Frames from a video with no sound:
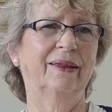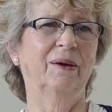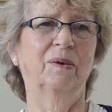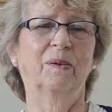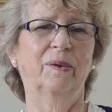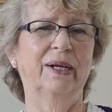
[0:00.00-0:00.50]

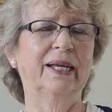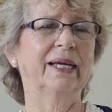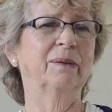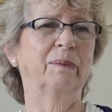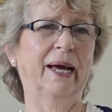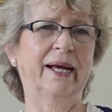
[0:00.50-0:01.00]
were really
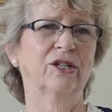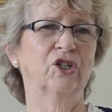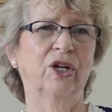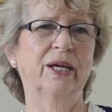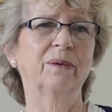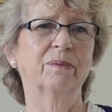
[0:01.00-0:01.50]
in bad
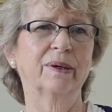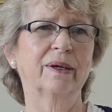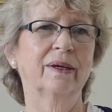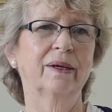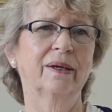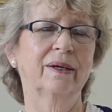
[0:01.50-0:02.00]
shape.
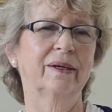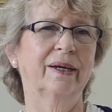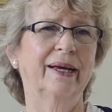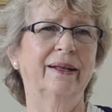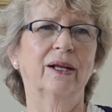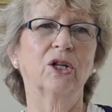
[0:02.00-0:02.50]

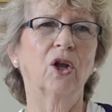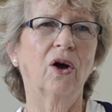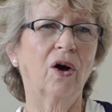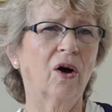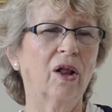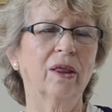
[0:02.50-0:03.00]
And
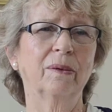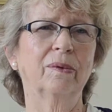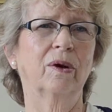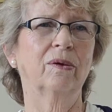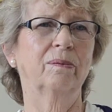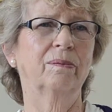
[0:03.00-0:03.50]
all
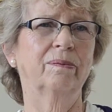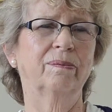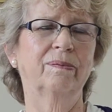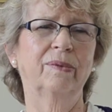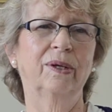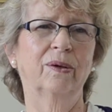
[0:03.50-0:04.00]

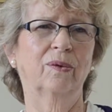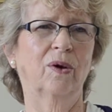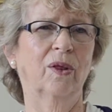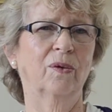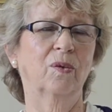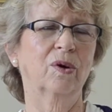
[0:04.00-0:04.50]

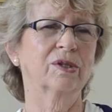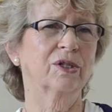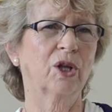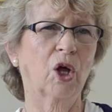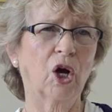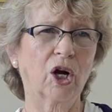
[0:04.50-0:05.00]
the wards
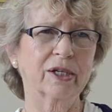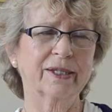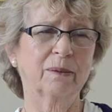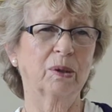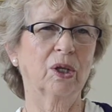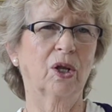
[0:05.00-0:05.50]
locked,
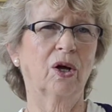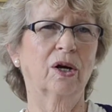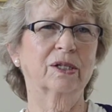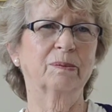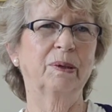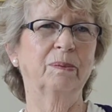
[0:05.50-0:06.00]
double
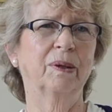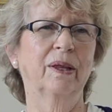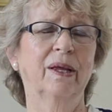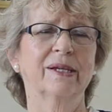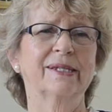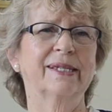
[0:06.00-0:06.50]
locks.
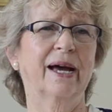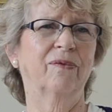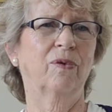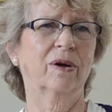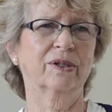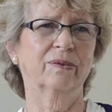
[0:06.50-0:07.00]
Staff
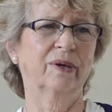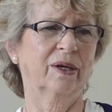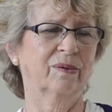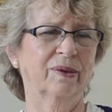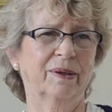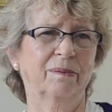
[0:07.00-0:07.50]
walked
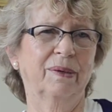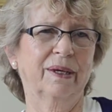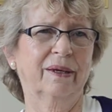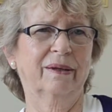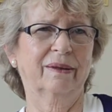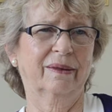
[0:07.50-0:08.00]
around with a big
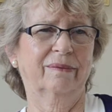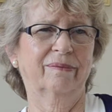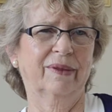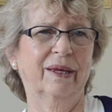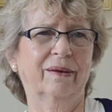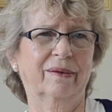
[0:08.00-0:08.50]

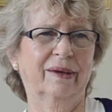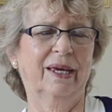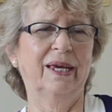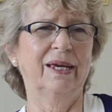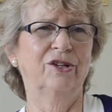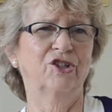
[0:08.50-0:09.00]

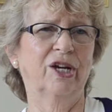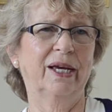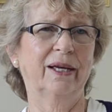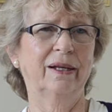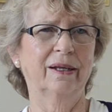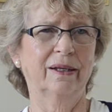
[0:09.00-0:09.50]

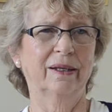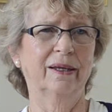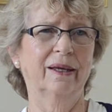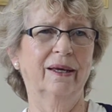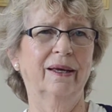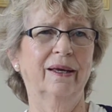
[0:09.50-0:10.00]
keychain,
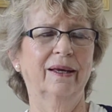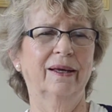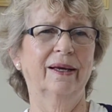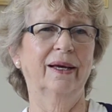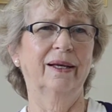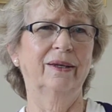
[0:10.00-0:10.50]

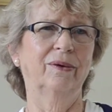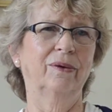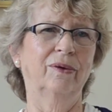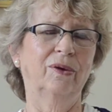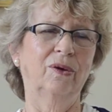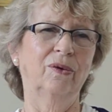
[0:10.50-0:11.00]
and
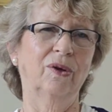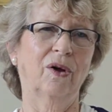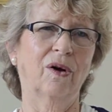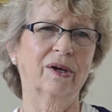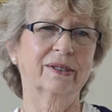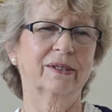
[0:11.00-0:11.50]
you
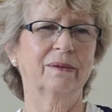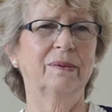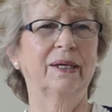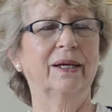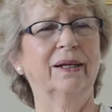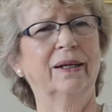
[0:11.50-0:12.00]
locked them
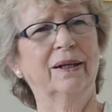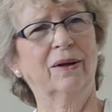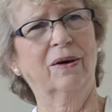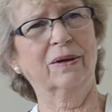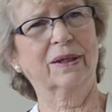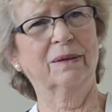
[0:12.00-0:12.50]
in and
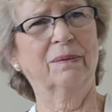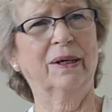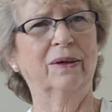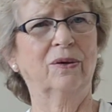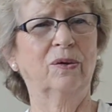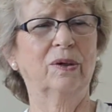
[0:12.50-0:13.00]
locked them
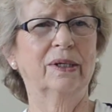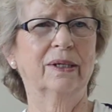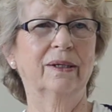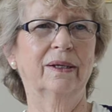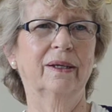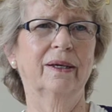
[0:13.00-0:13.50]
out, and